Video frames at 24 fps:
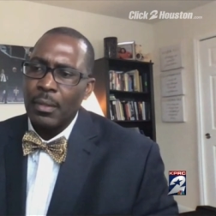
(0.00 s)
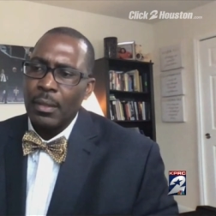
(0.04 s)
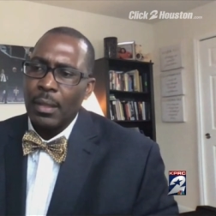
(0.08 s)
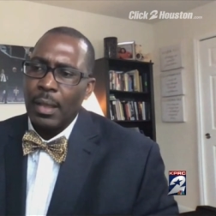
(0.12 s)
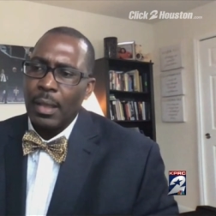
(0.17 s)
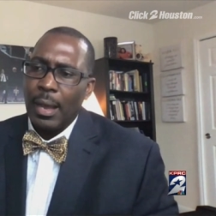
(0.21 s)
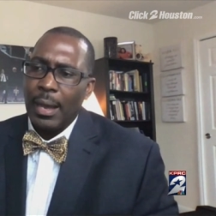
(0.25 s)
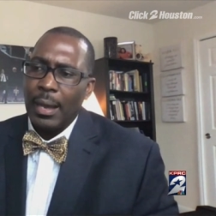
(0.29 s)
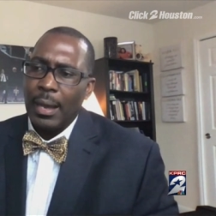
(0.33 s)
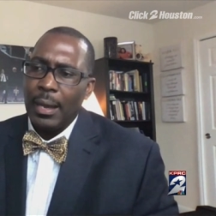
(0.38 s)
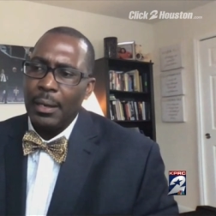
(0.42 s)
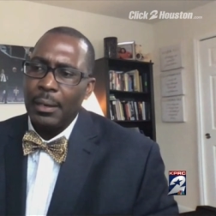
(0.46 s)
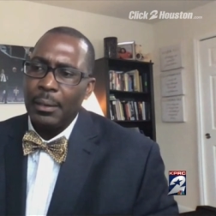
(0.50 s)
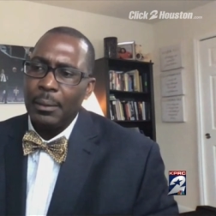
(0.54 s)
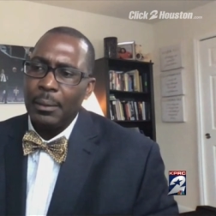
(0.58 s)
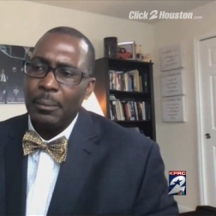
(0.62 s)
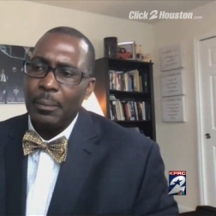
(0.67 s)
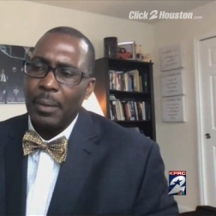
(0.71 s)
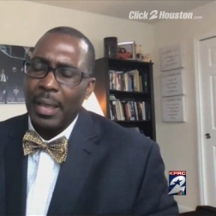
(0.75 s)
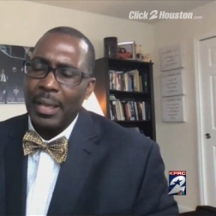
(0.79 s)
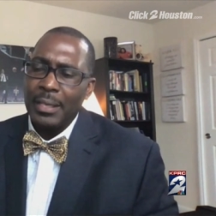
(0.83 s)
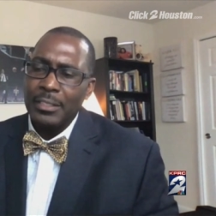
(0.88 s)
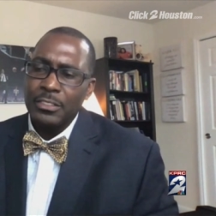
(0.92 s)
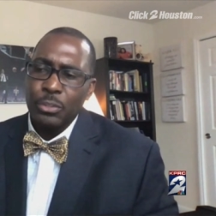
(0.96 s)
um,
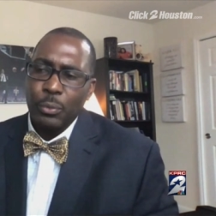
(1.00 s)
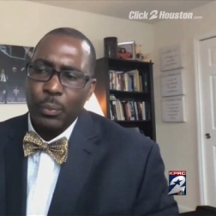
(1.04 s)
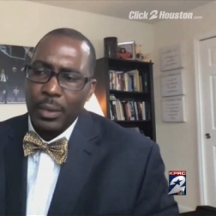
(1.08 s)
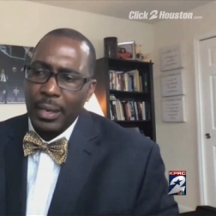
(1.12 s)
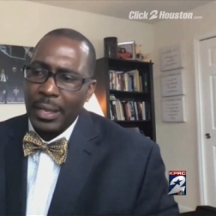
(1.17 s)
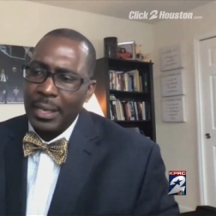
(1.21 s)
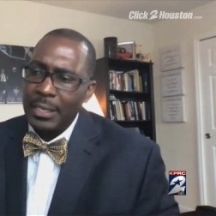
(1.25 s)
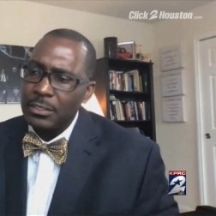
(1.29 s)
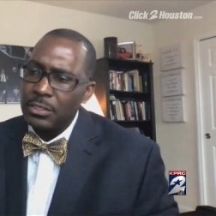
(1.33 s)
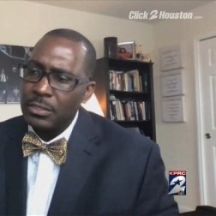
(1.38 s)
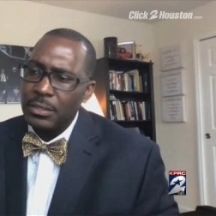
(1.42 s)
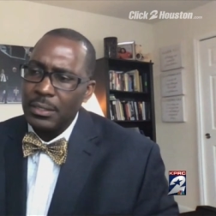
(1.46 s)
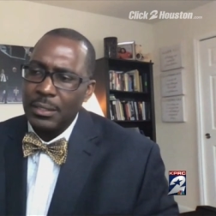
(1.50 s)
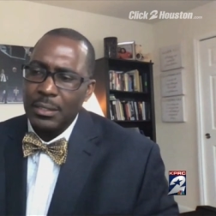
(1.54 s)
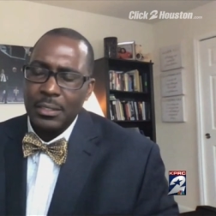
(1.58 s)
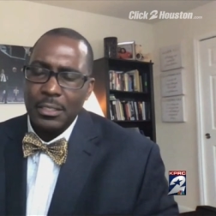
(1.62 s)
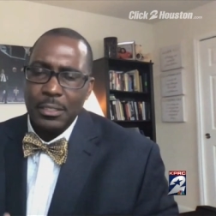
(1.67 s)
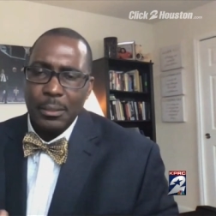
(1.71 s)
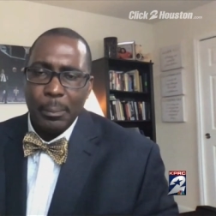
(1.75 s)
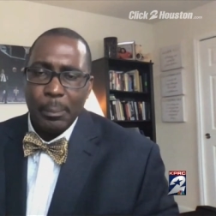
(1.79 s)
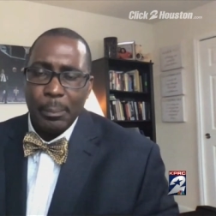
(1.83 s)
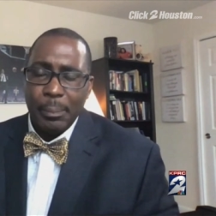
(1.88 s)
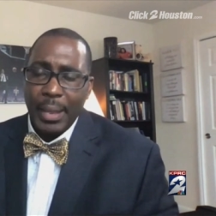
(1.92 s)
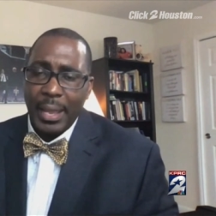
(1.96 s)
as it relates to the
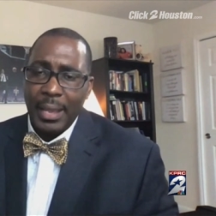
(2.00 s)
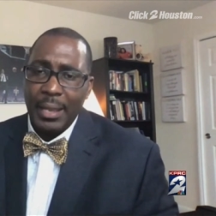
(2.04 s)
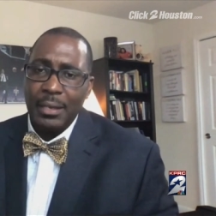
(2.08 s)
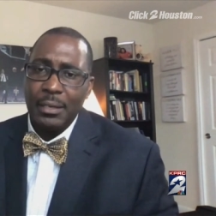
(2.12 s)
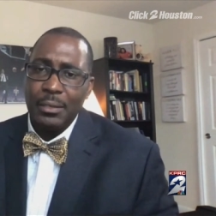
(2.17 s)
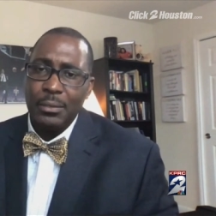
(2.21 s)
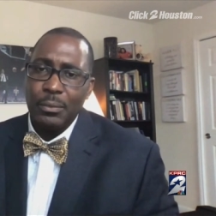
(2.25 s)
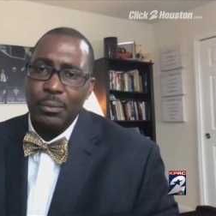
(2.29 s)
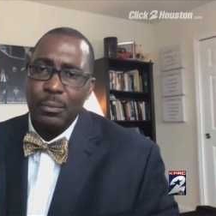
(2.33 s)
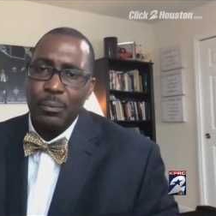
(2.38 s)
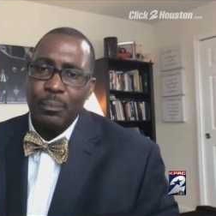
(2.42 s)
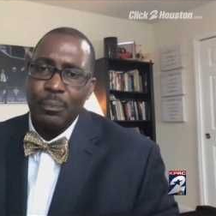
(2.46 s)
debate